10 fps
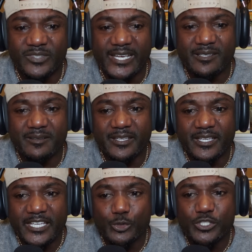then
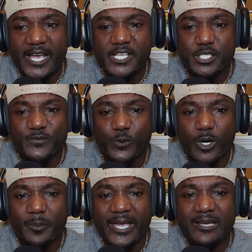he'll change his
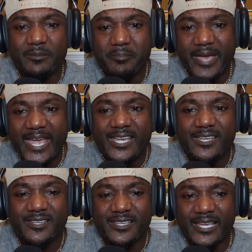form and
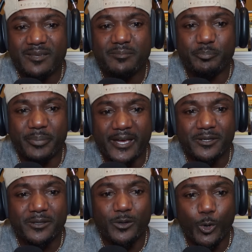may get
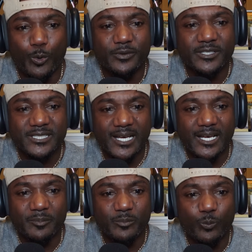better over
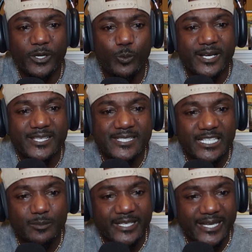time. We want to
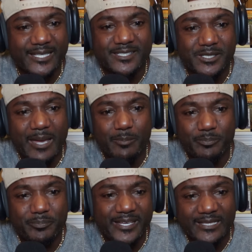see him get to that
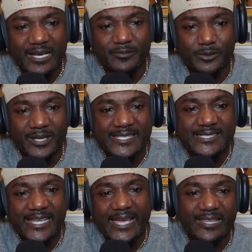big level and
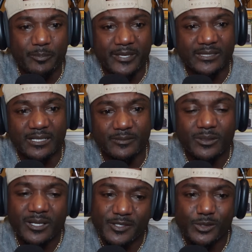stay at that big
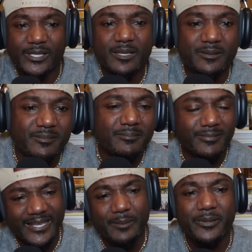level. So let
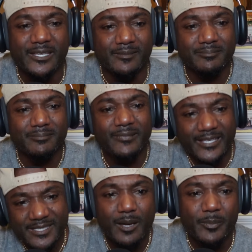it be.
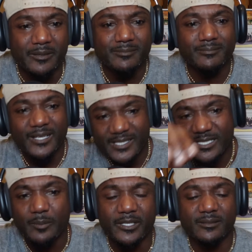It's coming. It's
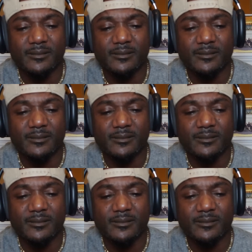coming.